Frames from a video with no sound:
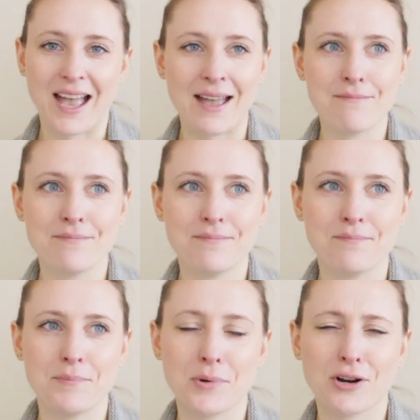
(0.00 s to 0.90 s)
I'm
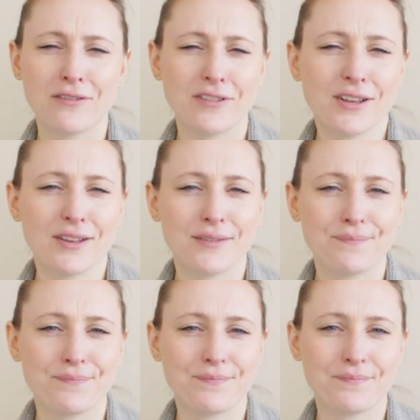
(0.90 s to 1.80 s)
more of a
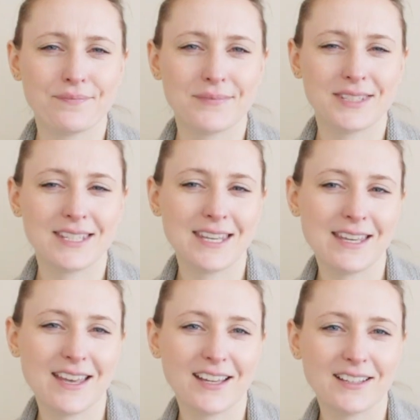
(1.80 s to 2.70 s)

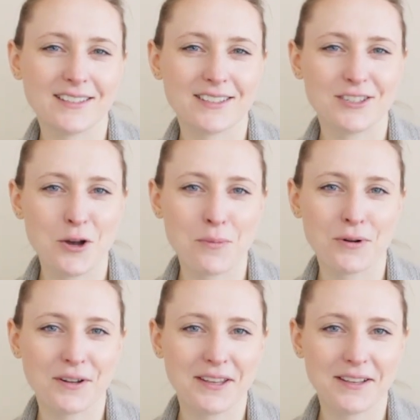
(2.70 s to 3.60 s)
skiing,
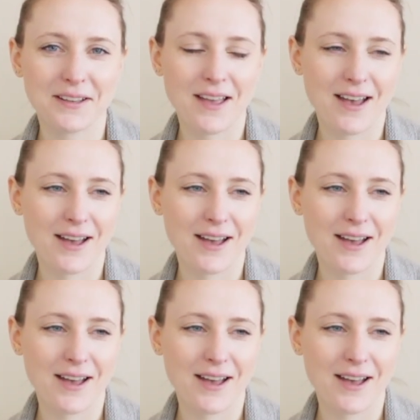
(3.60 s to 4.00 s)
snowboarding